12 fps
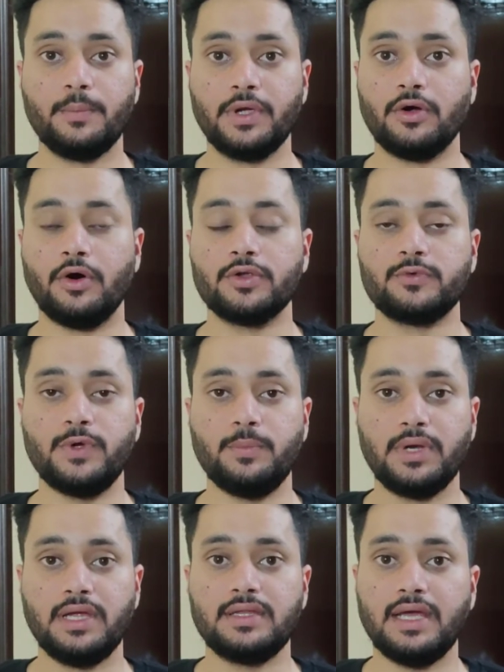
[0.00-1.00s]
because we
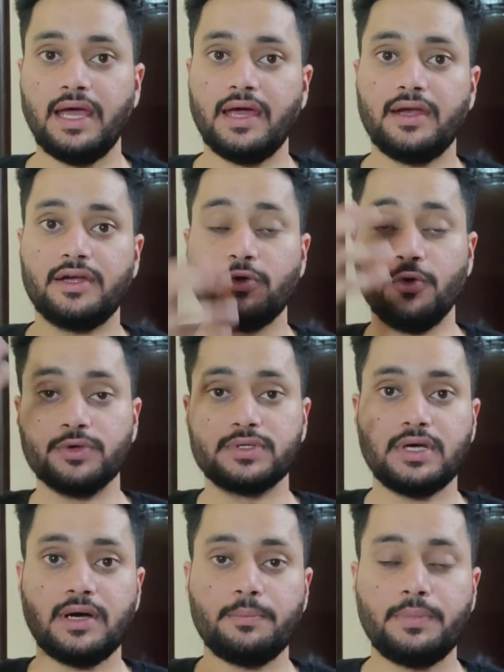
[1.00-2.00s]
breathe air, it
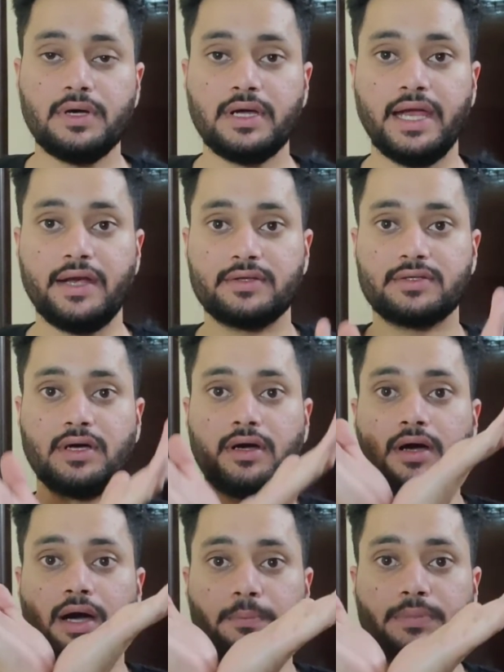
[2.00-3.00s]
goes up, it's
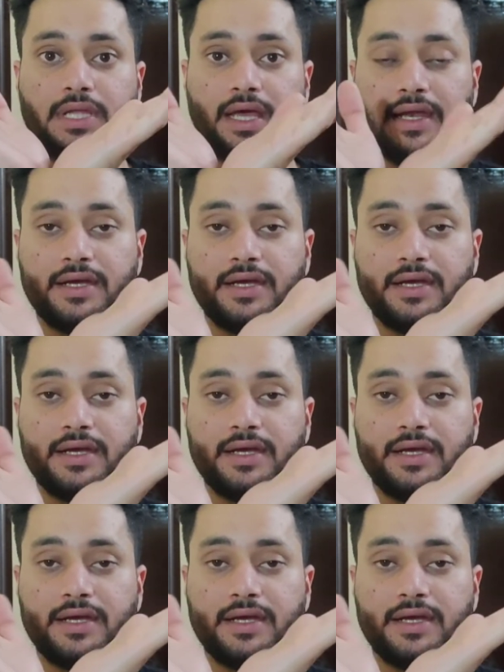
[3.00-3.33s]
up there.